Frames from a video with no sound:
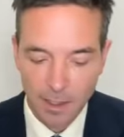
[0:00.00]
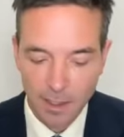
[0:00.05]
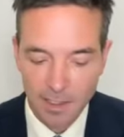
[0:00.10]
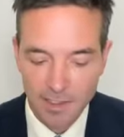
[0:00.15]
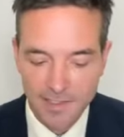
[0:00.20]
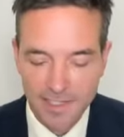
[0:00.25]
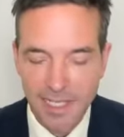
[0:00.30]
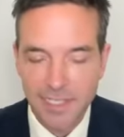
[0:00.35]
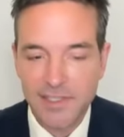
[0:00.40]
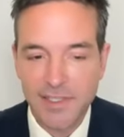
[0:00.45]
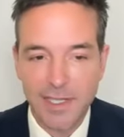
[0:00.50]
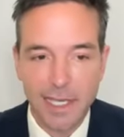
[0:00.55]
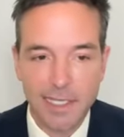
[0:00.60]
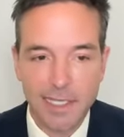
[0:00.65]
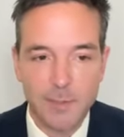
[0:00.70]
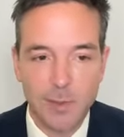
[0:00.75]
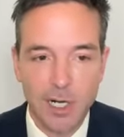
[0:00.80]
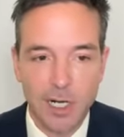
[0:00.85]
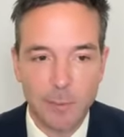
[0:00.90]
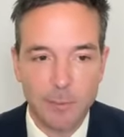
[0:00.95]
Since the
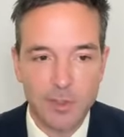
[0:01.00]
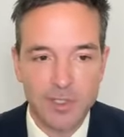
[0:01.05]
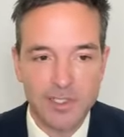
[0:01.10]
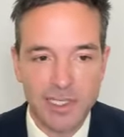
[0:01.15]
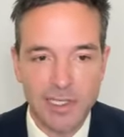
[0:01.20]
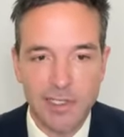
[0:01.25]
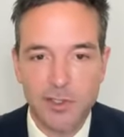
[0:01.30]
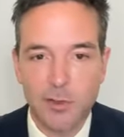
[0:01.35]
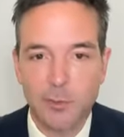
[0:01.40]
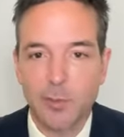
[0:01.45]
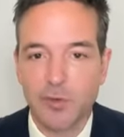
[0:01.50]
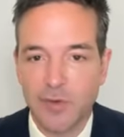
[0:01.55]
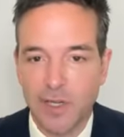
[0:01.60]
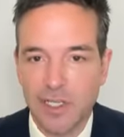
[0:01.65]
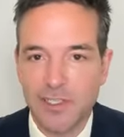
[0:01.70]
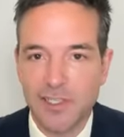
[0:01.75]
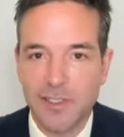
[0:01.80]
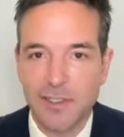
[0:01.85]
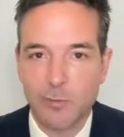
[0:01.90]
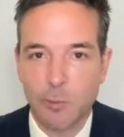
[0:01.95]
expedited procedure
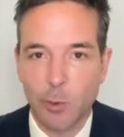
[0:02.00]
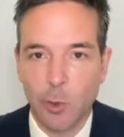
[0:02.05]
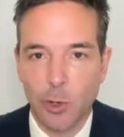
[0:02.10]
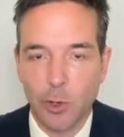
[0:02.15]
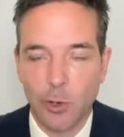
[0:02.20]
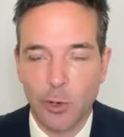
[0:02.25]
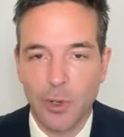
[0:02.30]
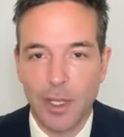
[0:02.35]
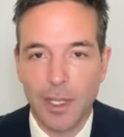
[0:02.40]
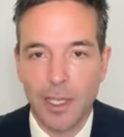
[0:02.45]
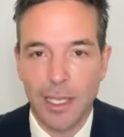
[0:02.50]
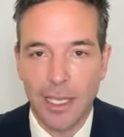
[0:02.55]
provisions were